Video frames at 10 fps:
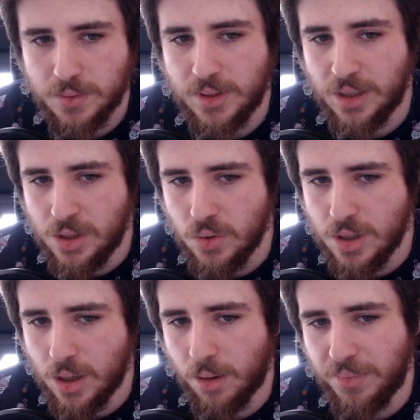the
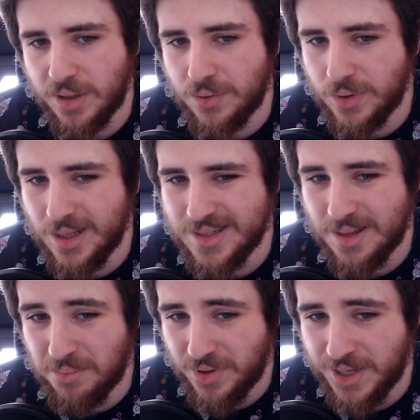Qt company released a
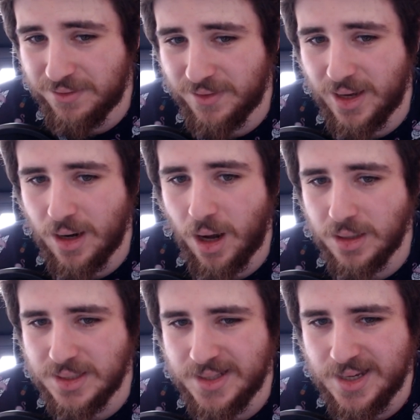brief and
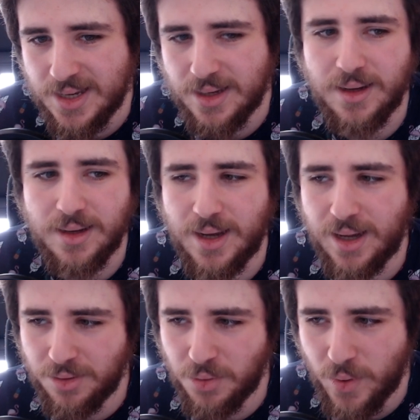honestly
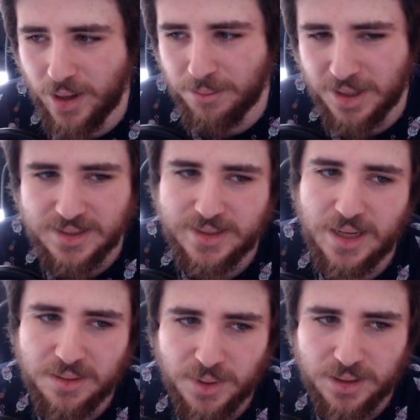underwhelming
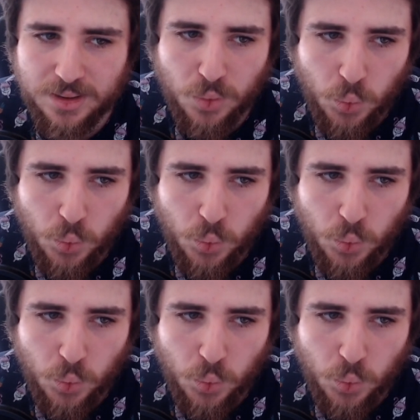statement.